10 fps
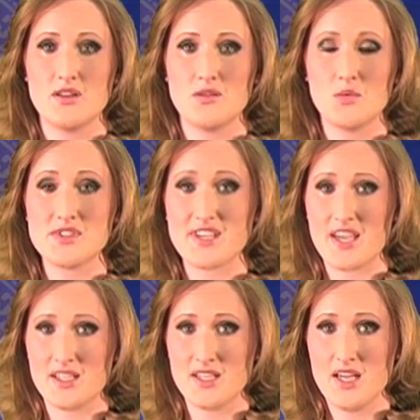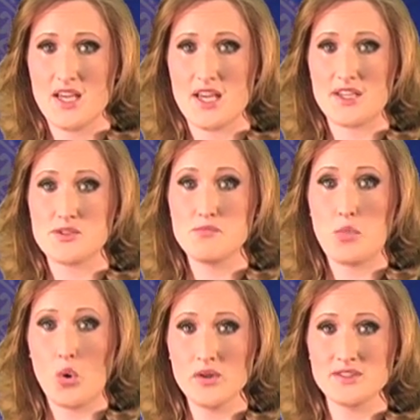Once again, it is
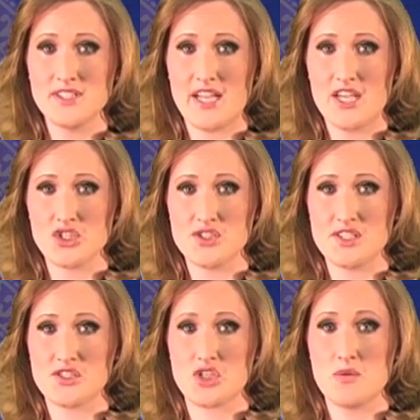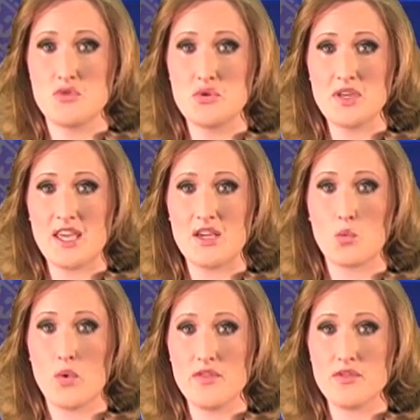important that agencies communicate
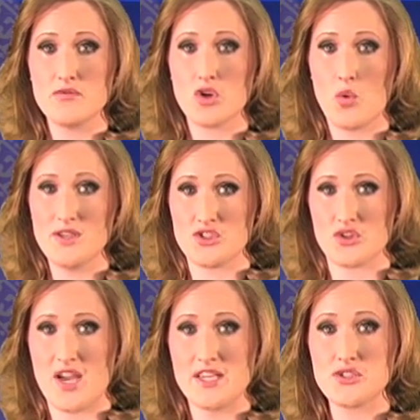with the requester any